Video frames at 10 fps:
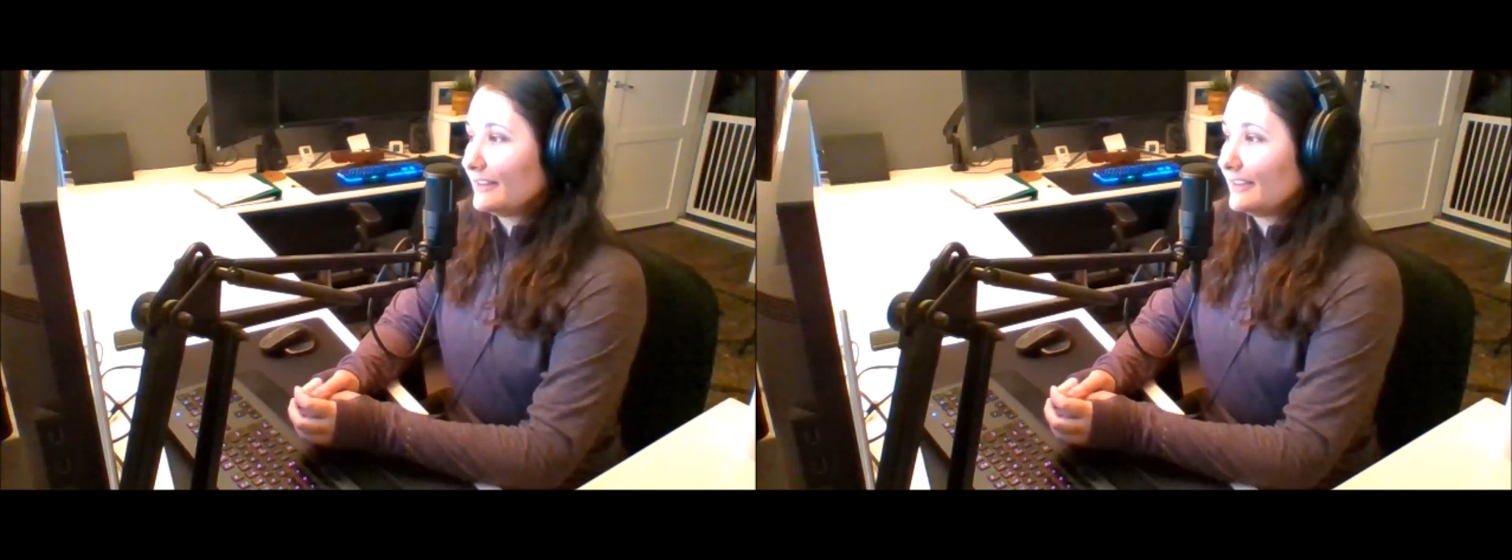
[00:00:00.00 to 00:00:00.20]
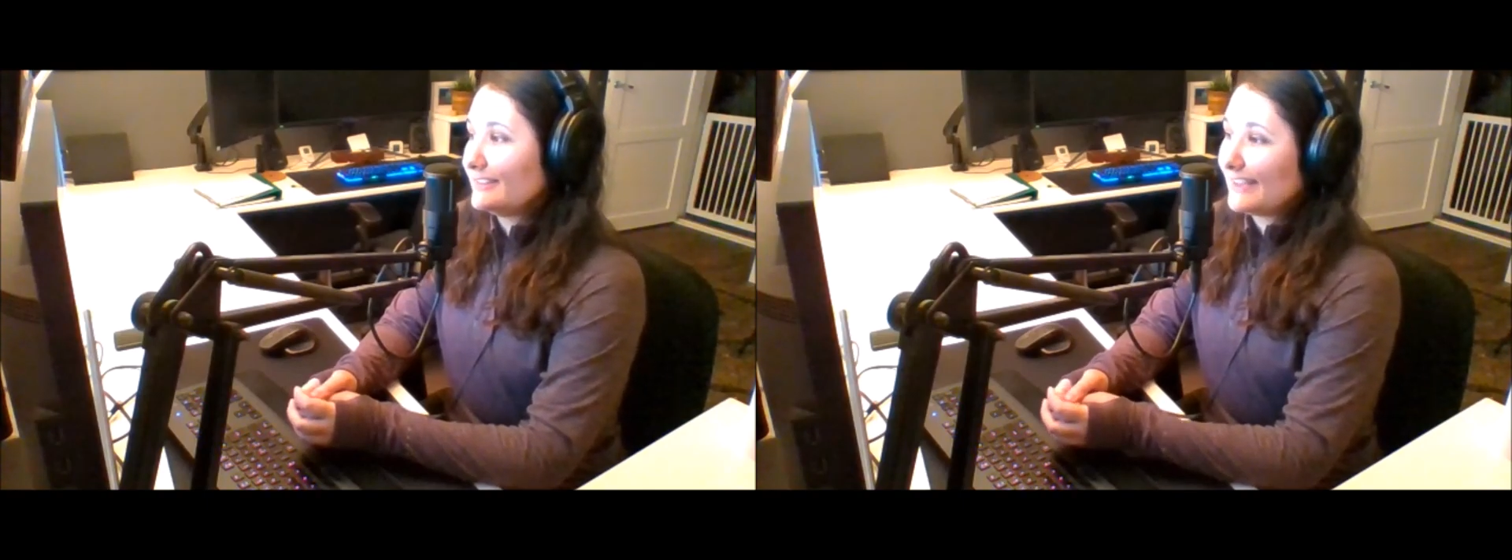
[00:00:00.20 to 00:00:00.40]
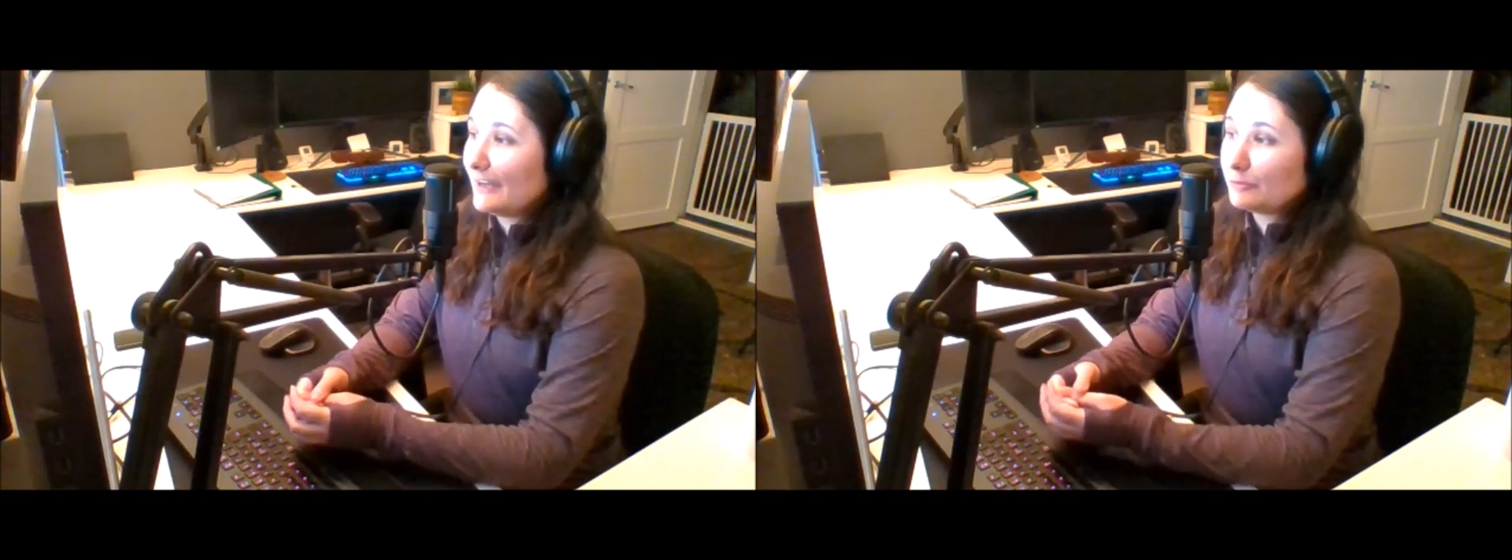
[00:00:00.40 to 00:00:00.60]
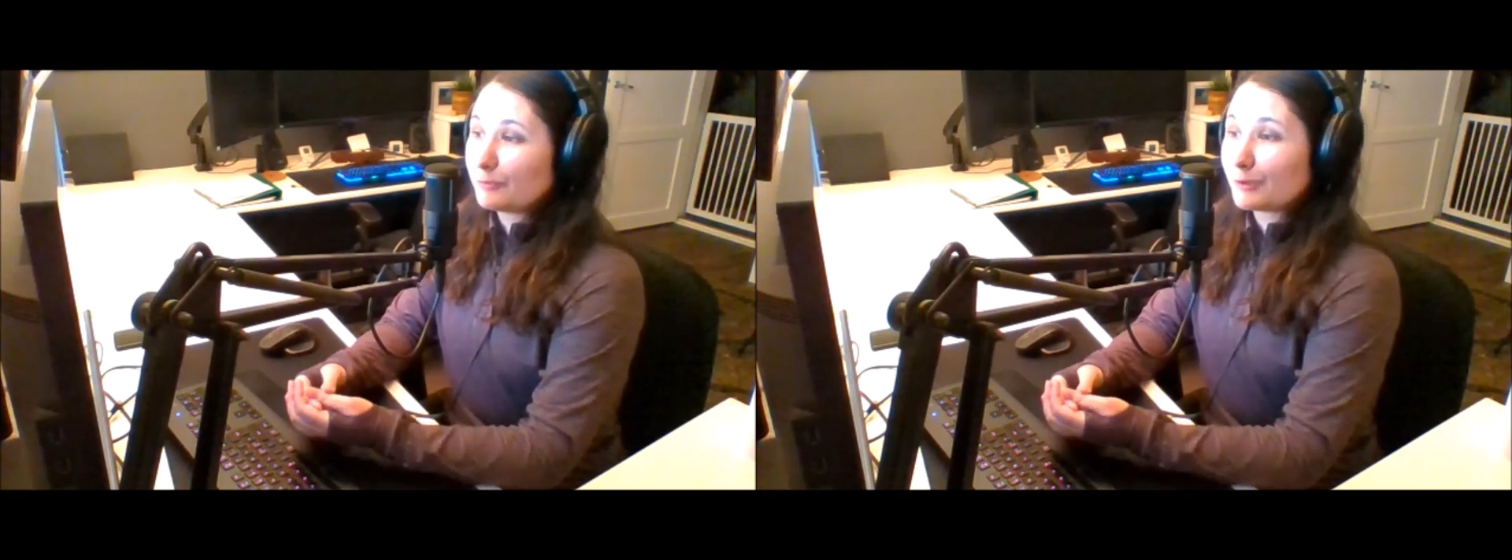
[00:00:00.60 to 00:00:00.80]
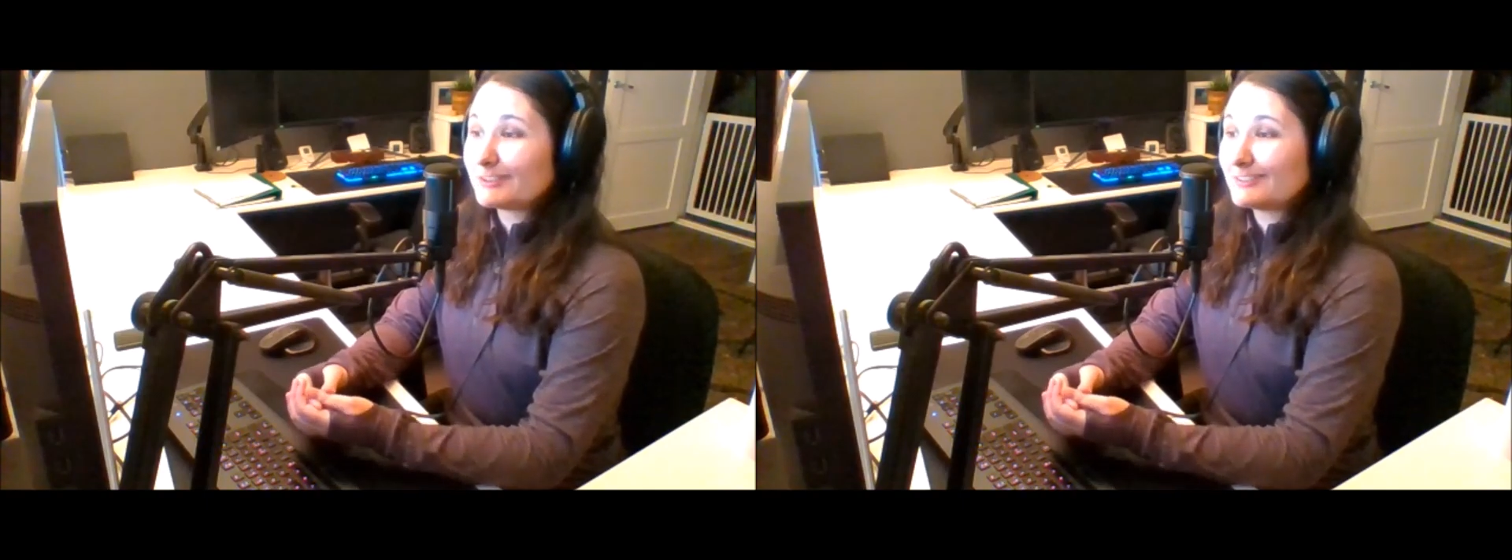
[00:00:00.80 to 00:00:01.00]
least I would
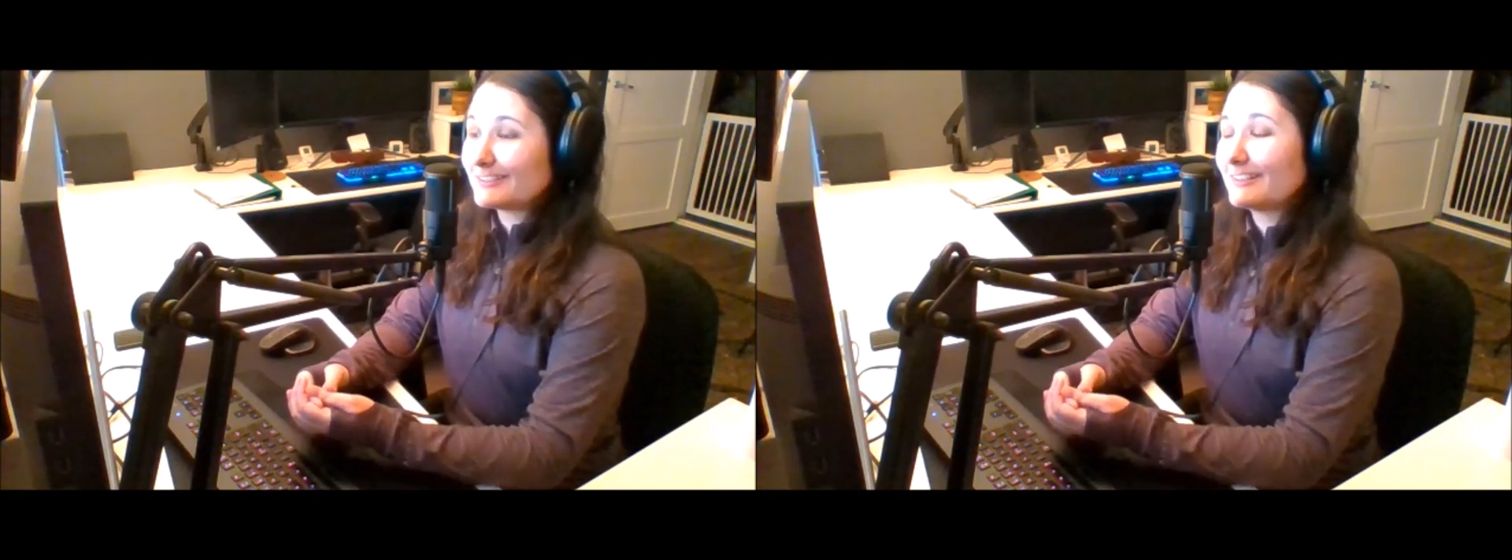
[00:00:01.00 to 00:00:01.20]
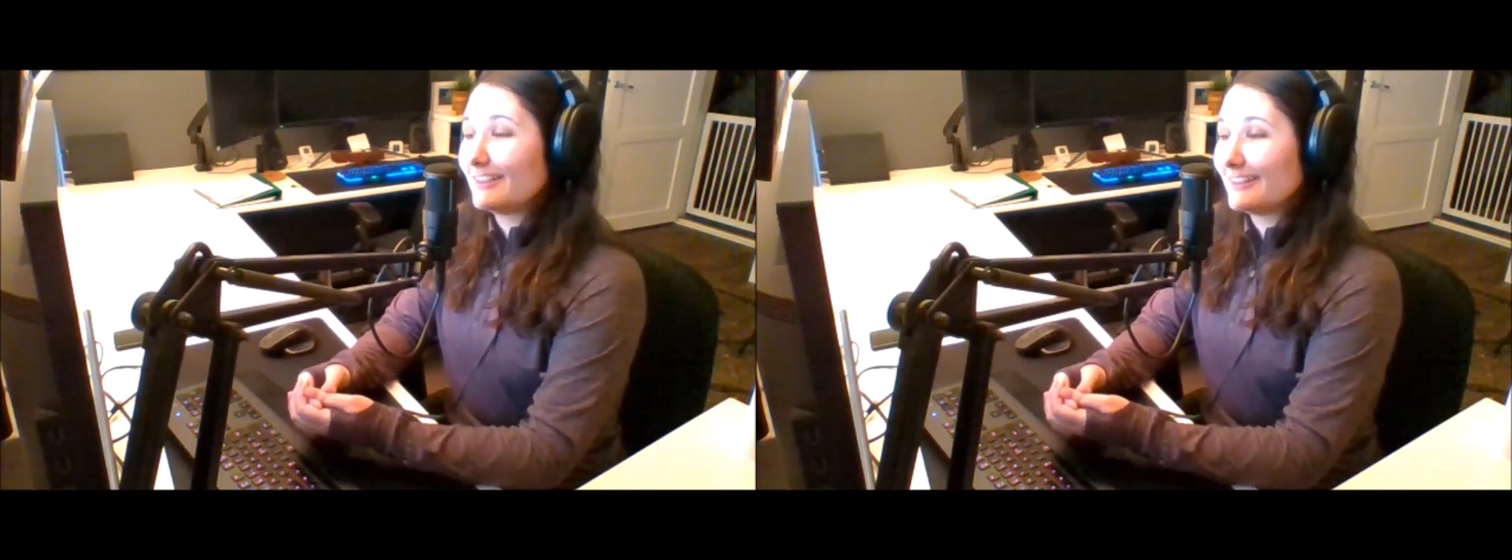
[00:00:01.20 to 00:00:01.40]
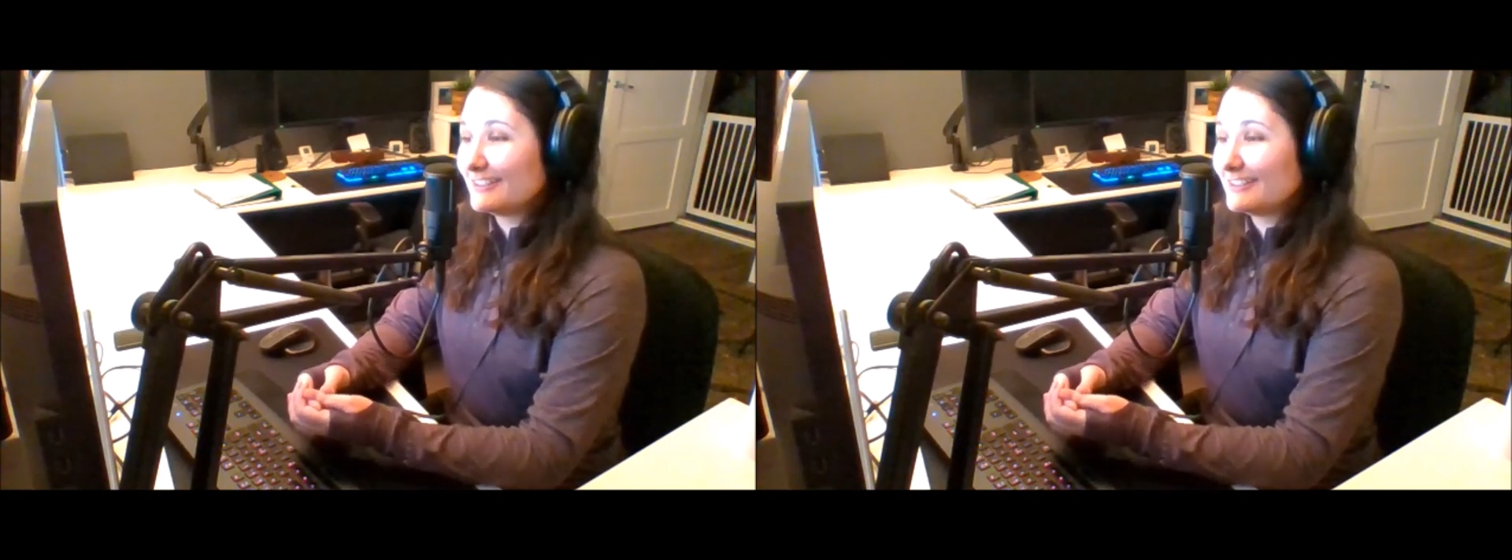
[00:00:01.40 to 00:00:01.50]
personally like